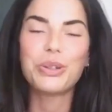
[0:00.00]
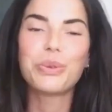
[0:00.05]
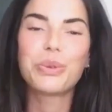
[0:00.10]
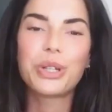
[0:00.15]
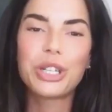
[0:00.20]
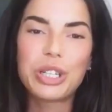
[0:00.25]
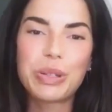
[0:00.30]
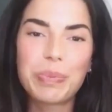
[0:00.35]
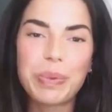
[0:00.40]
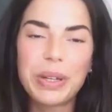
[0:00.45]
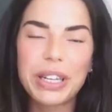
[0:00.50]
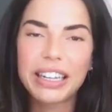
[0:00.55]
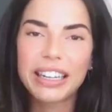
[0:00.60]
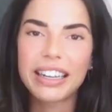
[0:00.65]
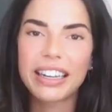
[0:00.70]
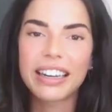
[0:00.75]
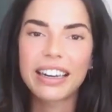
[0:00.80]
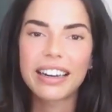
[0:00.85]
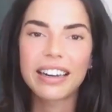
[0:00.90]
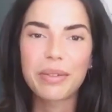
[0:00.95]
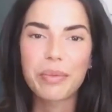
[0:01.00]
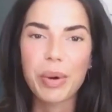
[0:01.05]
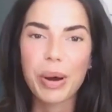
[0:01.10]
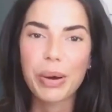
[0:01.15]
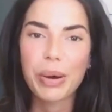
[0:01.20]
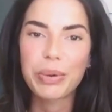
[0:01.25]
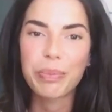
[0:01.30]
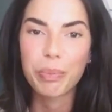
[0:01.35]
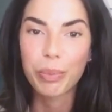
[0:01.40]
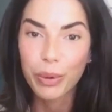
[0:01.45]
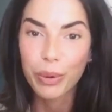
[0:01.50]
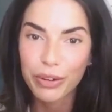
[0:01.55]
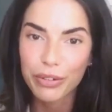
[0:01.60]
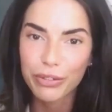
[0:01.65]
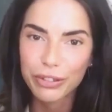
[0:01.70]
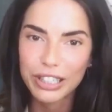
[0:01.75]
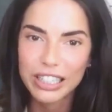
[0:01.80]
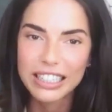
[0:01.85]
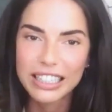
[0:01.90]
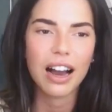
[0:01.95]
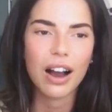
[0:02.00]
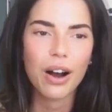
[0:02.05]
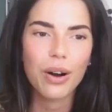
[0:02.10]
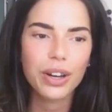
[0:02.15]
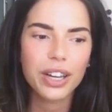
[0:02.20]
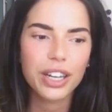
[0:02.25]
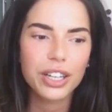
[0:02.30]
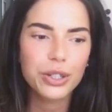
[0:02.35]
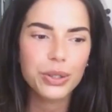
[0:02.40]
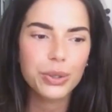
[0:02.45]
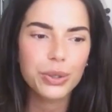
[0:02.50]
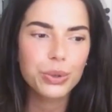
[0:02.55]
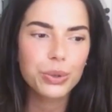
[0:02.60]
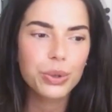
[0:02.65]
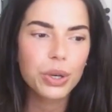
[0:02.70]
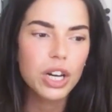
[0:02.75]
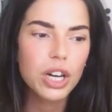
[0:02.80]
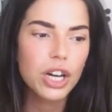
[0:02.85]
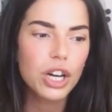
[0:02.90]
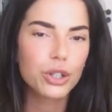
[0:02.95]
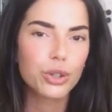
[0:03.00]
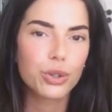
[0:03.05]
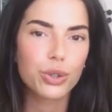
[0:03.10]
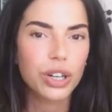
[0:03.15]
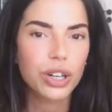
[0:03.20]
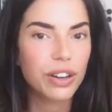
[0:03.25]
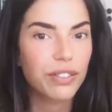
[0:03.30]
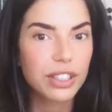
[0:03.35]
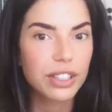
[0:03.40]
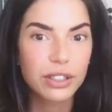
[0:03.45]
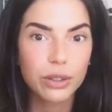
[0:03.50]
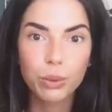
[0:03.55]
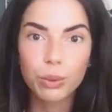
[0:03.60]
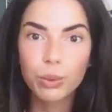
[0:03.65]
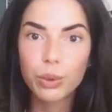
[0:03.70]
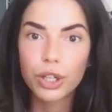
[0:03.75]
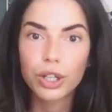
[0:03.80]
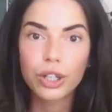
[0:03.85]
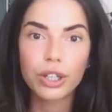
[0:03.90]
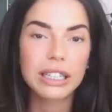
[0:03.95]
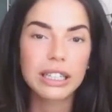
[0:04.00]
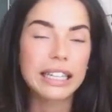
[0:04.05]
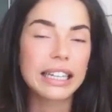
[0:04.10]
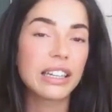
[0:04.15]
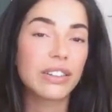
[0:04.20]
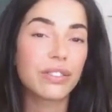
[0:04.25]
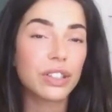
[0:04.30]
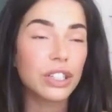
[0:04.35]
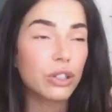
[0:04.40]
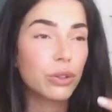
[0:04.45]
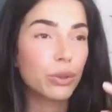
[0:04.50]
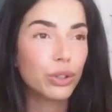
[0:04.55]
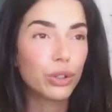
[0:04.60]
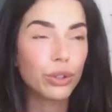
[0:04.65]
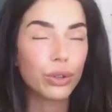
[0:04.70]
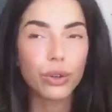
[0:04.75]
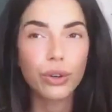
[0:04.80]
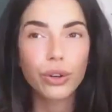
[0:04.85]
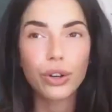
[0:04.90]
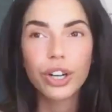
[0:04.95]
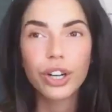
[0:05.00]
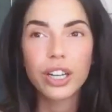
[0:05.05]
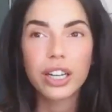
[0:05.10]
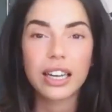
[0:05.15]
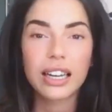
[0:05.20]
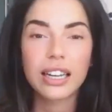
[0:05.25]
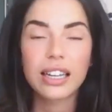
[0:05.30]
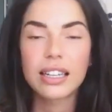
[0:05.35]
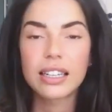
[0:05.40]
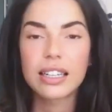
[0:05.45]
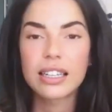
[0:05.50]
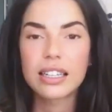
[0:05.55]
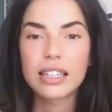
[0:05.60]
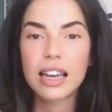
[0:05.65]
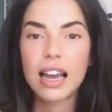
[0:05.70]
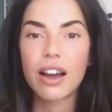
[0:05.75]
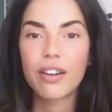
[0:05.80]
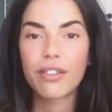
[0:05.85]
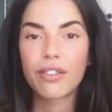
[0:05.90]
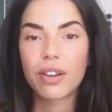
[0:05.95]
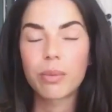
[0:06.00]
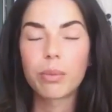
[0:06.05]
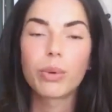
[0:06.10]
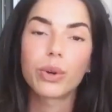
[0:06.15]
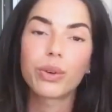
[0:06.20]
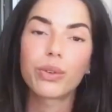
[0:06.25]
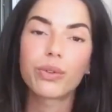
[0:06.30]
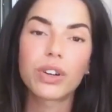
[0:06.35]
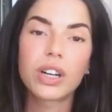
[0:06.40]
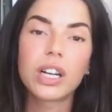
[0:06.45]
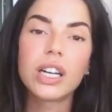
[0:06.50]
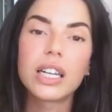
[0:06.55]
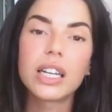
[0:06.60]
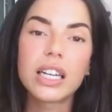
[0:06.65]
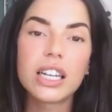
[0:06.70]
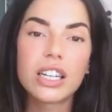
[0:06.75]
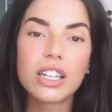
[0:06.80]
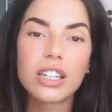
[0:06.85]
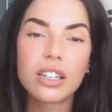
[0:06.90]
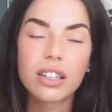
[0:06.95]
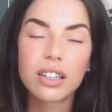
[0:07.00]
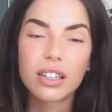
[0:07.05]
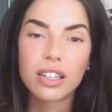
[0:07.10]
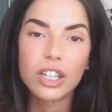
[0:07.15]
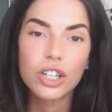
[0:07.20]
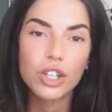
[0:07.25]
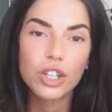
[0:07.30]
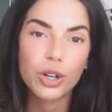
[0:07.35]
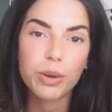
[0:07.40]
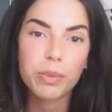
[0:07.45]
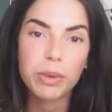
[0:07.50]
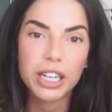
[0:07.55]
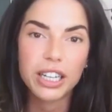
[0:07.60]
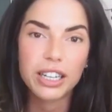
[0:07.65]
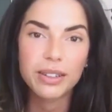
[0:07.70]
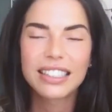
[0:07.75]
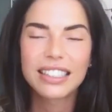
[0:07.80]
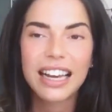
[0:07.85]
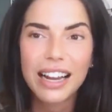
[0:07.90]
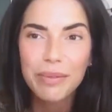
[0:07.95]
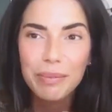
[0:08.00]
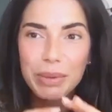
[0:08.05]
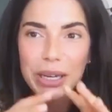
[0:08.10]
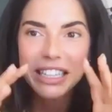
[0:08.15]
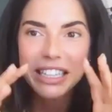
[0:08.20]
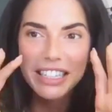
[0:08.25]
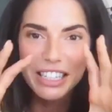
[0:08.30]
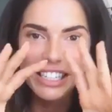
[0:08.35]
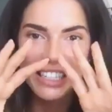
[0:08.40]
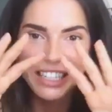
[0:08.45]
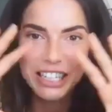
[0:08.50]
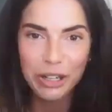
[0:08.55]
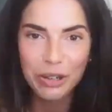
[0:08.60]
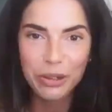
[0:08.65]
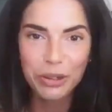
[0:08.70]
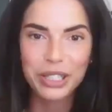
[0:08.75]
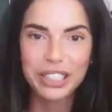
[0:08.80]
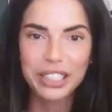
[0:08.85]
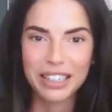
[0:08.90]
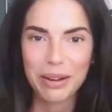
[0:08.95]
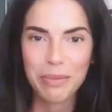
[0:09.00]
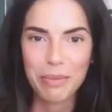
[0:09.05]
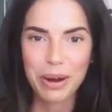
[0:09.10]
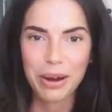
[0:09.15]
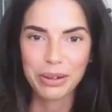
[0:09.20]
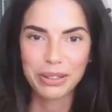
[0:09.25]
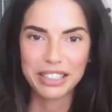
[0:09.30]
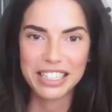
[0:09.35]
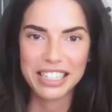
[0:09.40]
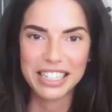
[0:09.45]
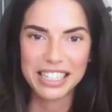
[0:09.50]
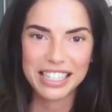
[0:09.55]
were speaking about boyfriend. How can you travel the world, live in New York, and have a boyfriend in Germany? Tell me the secret about this.